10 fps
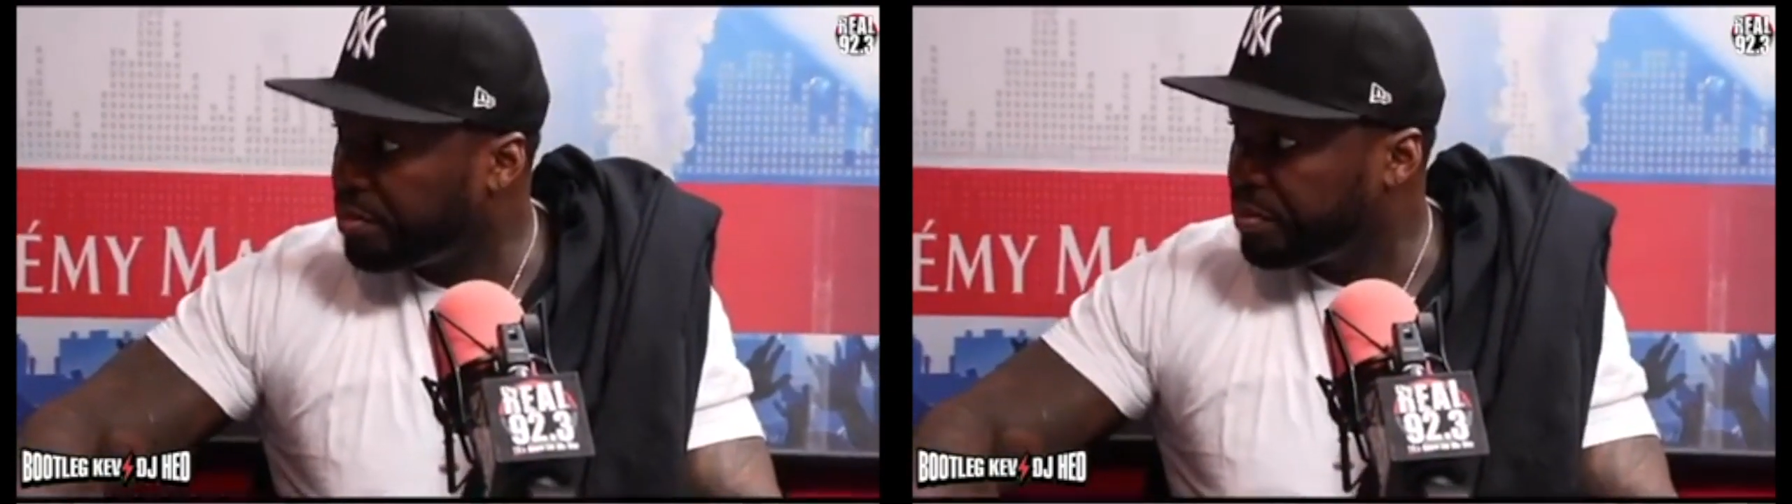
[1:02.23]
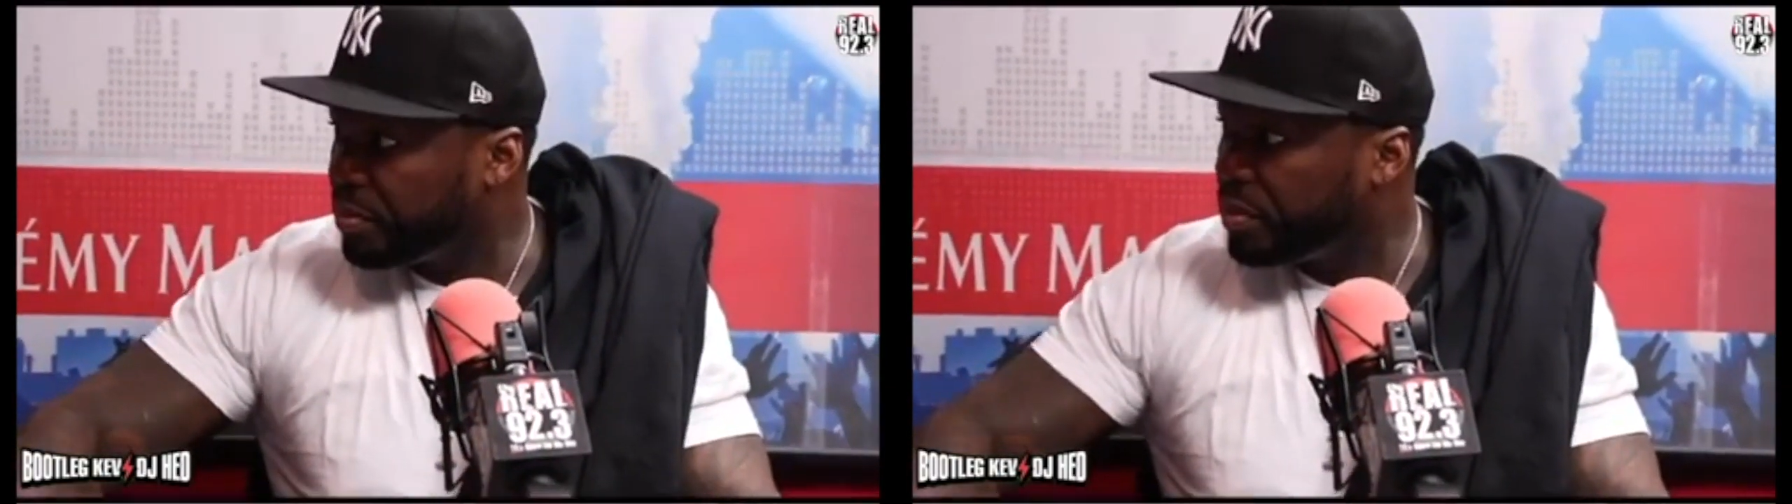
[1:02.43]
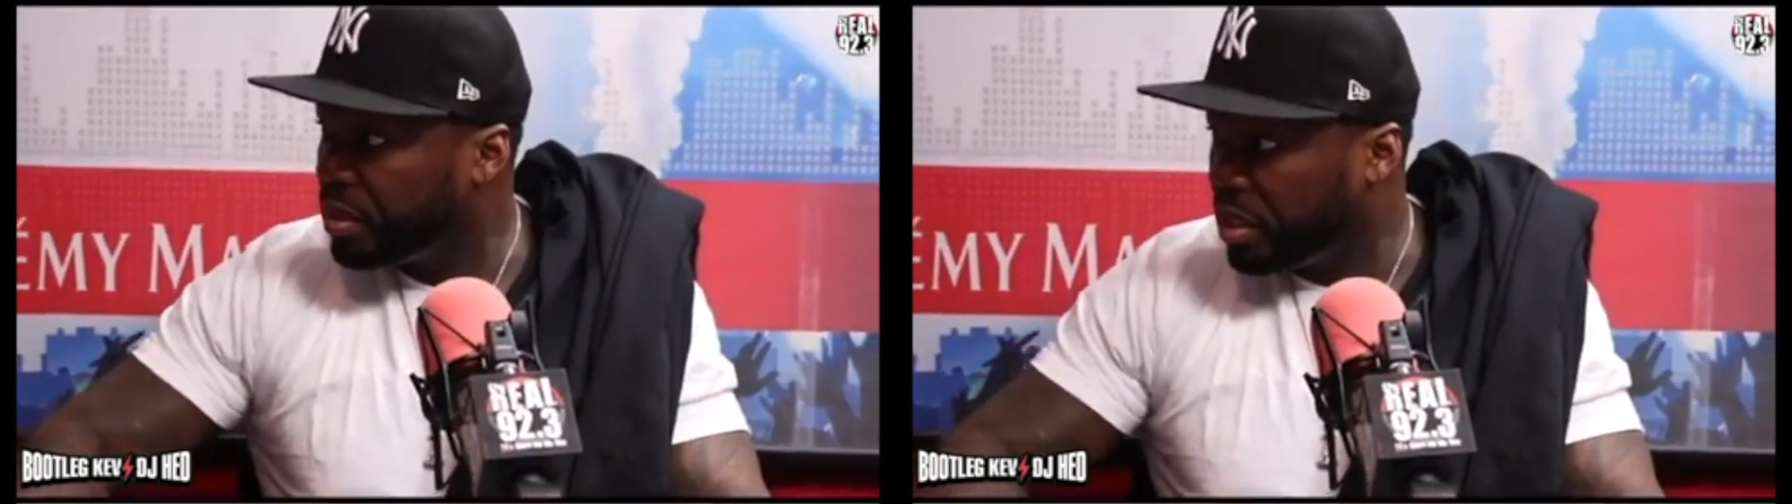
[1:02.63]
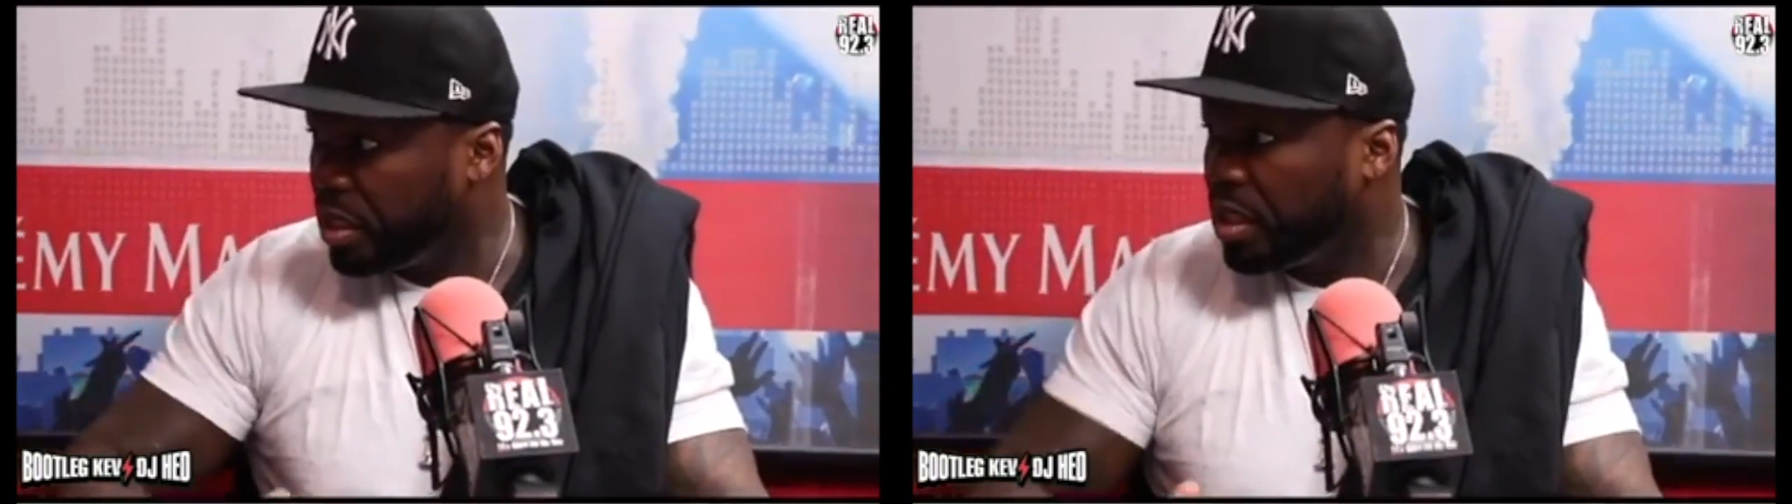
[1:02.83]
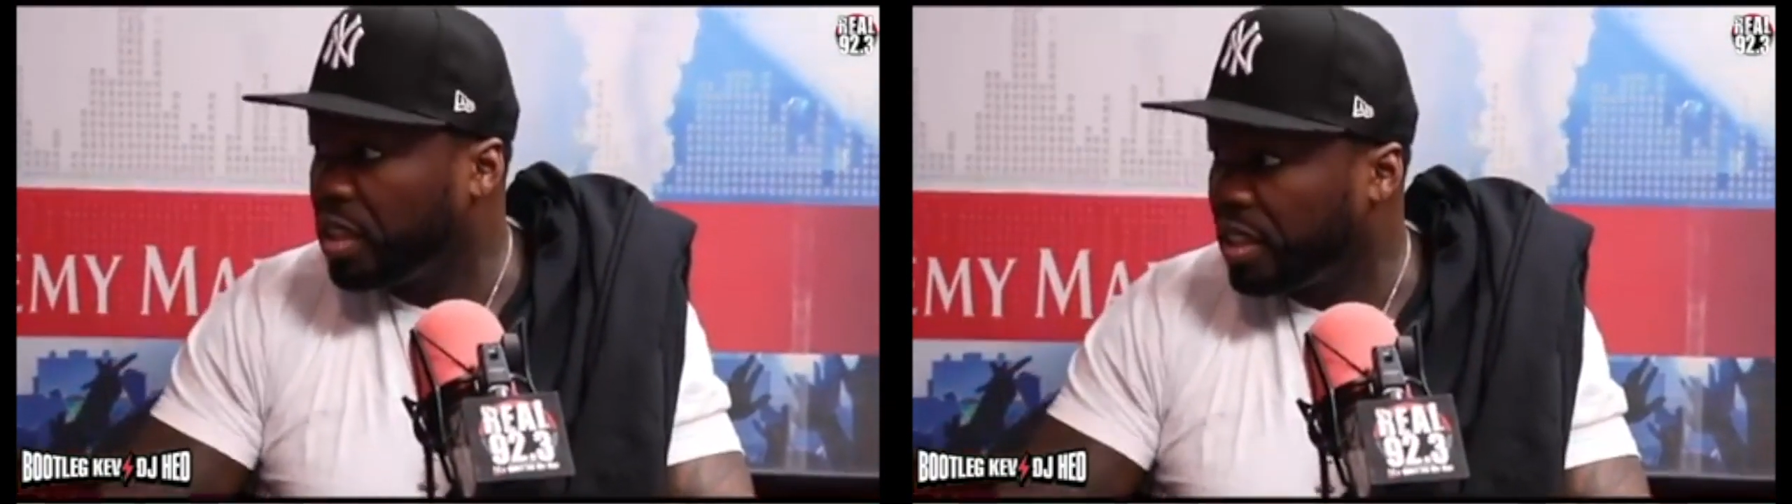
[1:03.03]
mm-hmm.
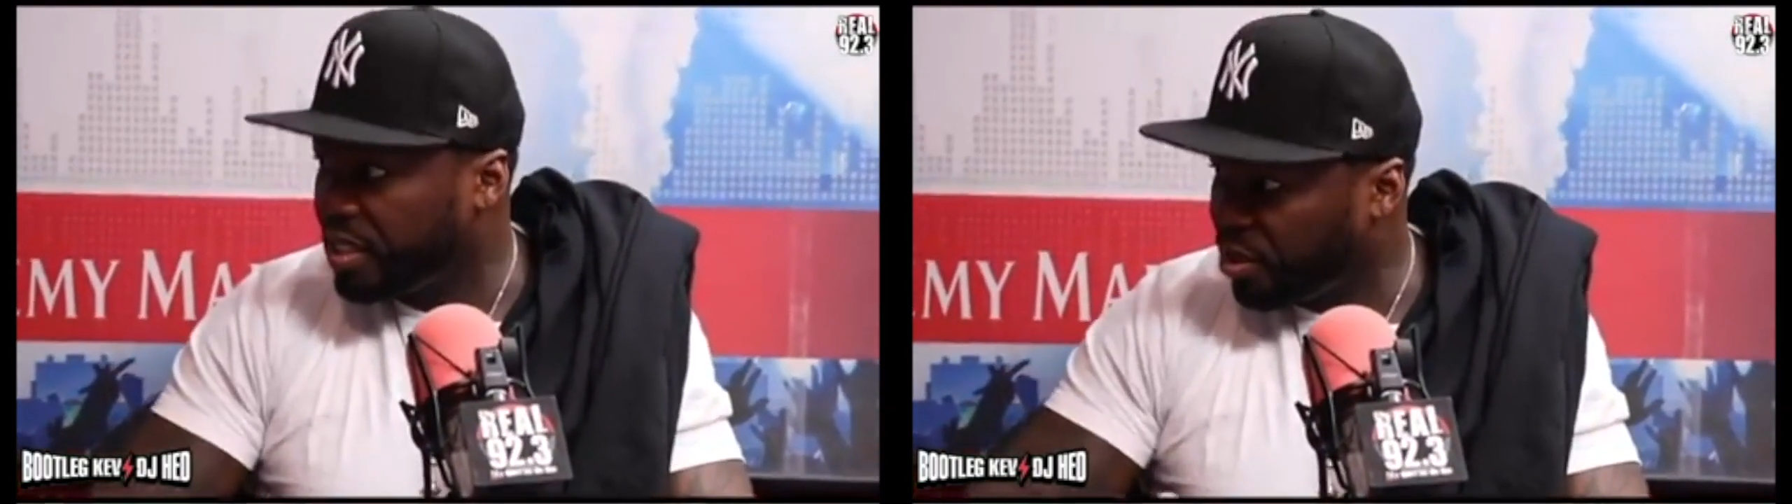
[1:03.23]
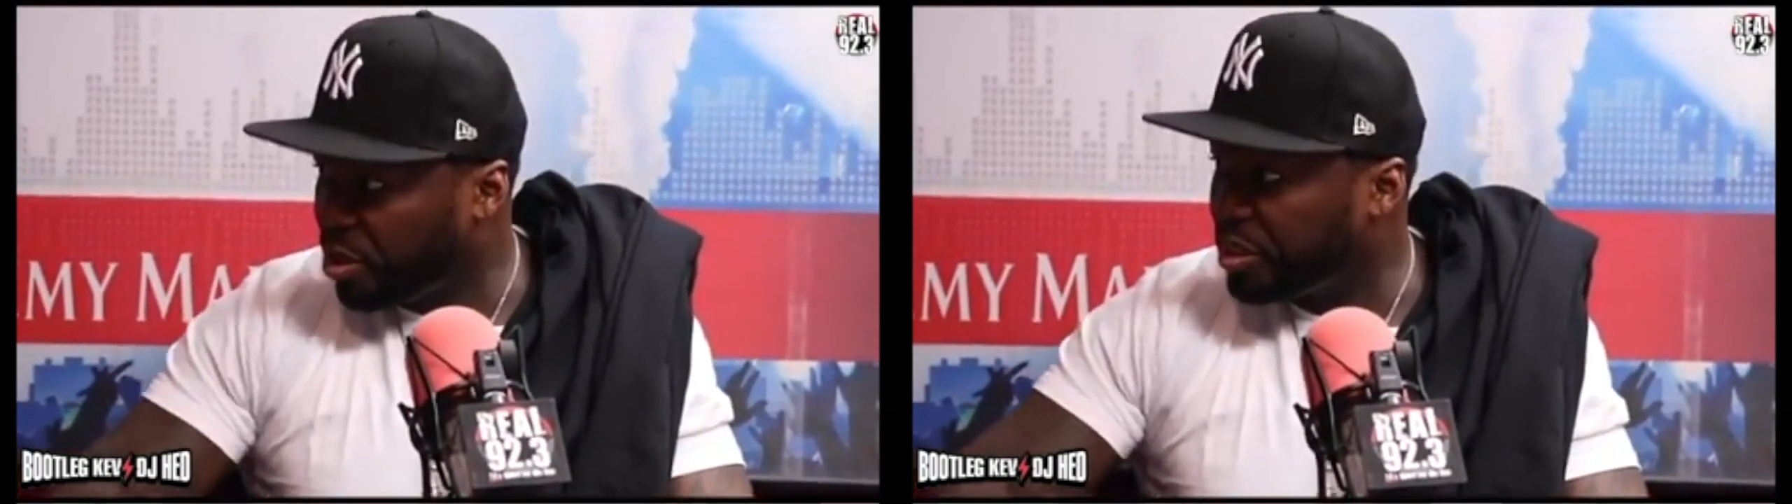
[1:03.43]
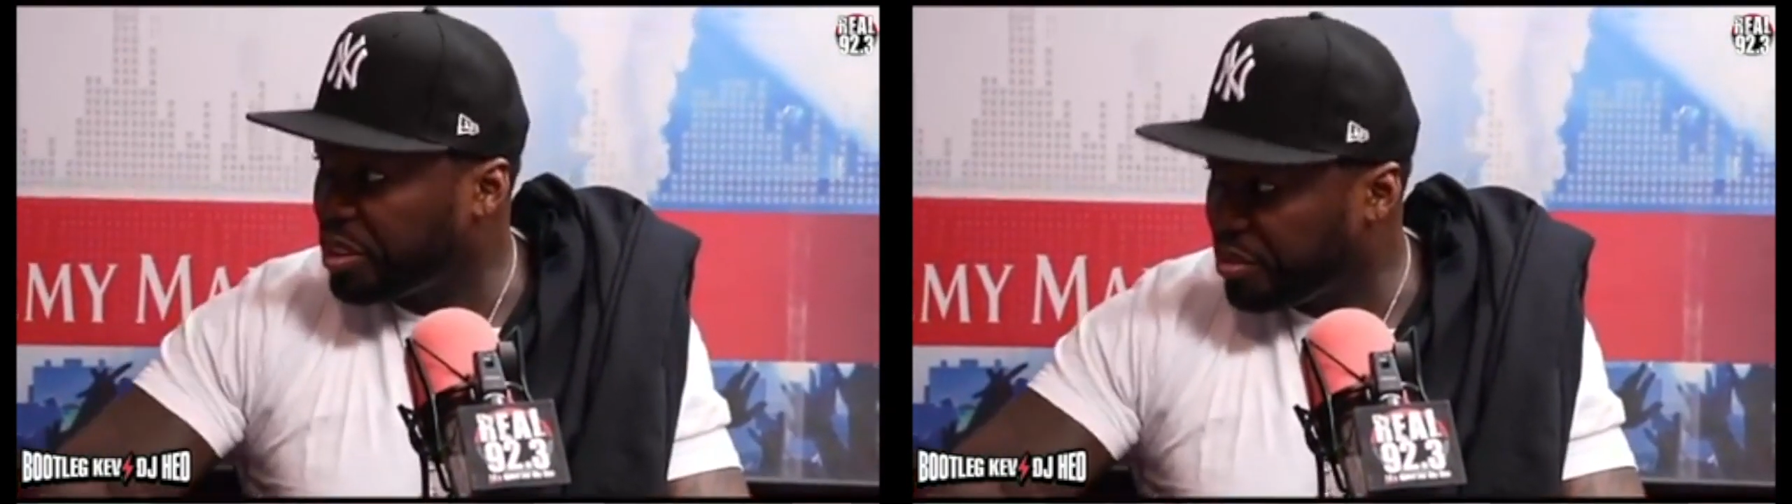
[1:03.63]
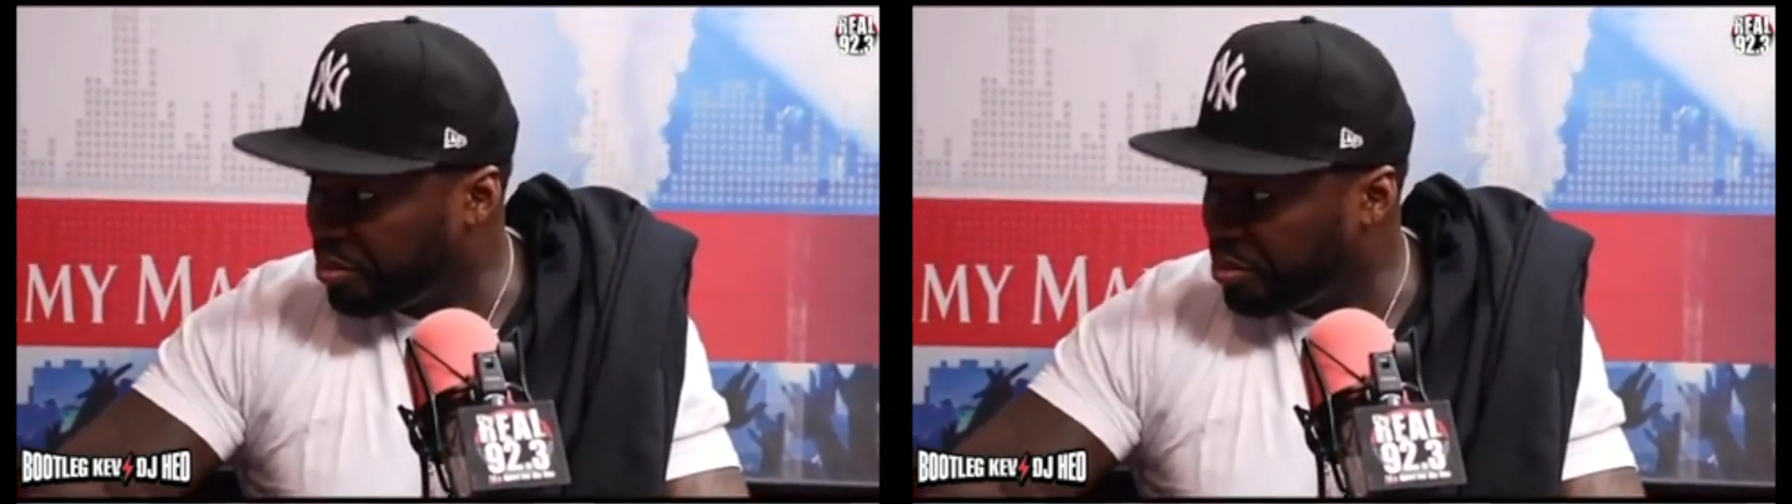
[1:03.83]
and all of